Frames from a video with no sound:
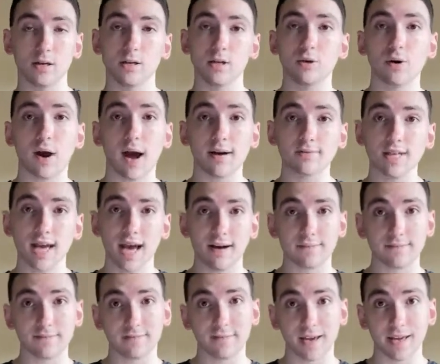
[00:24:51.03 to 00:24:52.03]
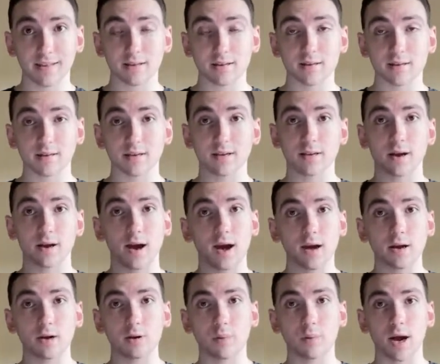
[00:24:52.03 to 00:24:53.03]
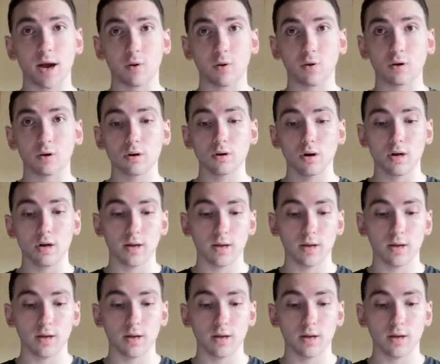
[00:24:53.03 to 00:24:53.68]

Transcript: you have to have faith in a higher power,